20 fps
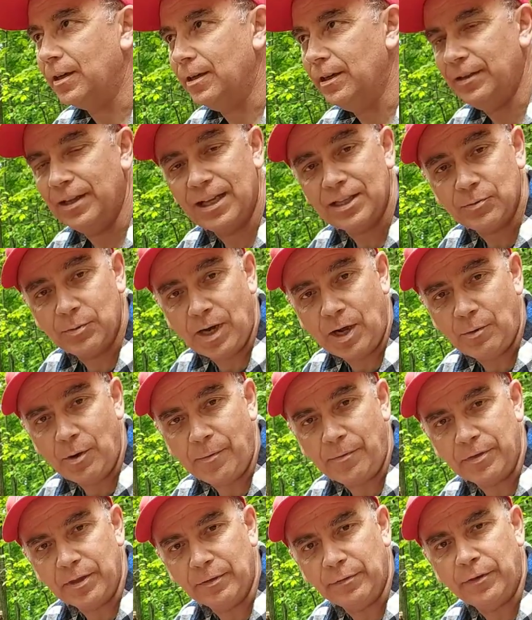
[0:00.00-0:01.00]
And that's when I
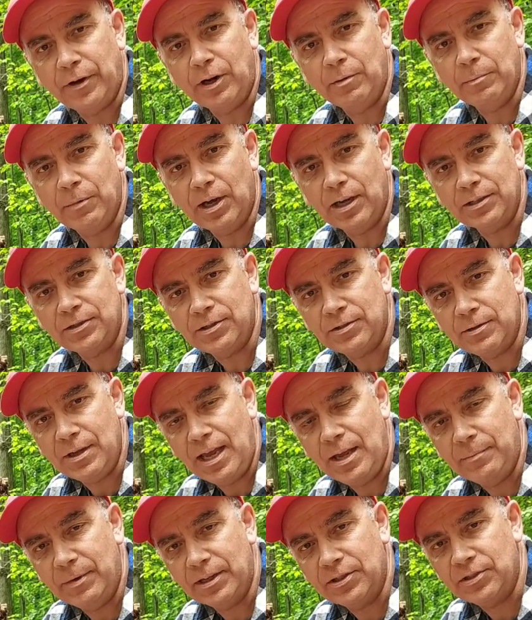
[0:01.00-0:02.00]
went with the Farm Boss
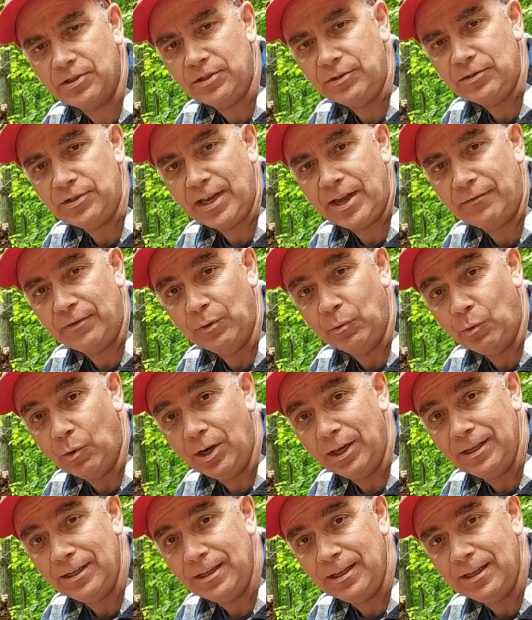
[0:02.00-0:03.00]

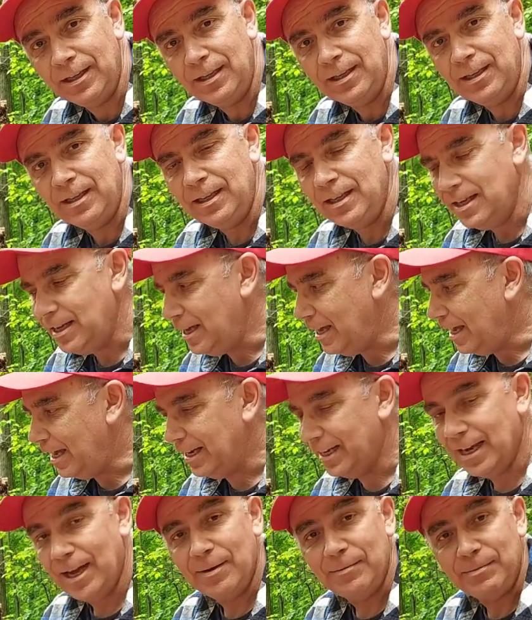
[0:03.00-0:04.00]
MS271.
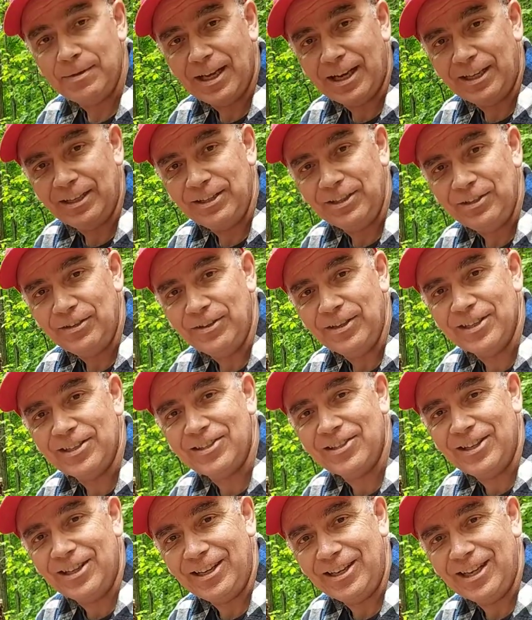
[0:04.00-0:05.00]
And I'm telling you,
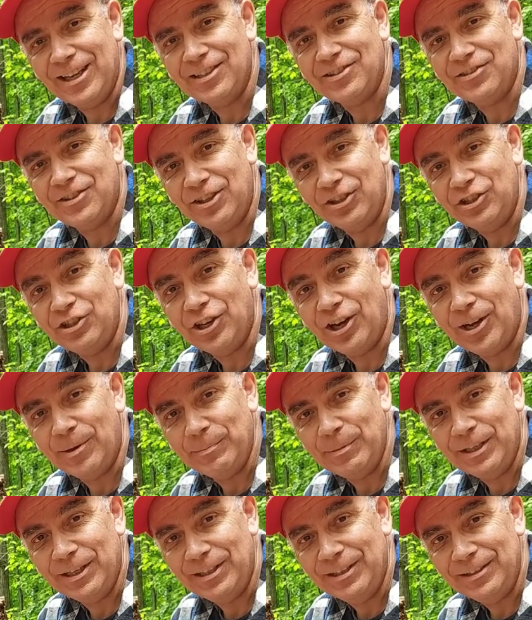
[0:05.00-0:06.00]
this thing gets the
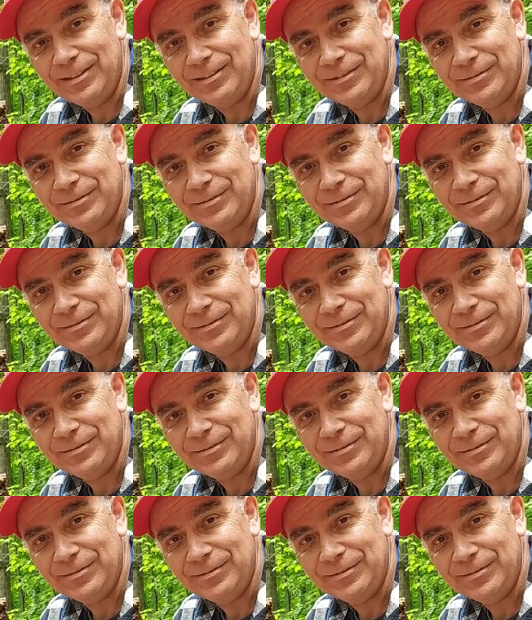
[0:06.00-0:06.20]
job done.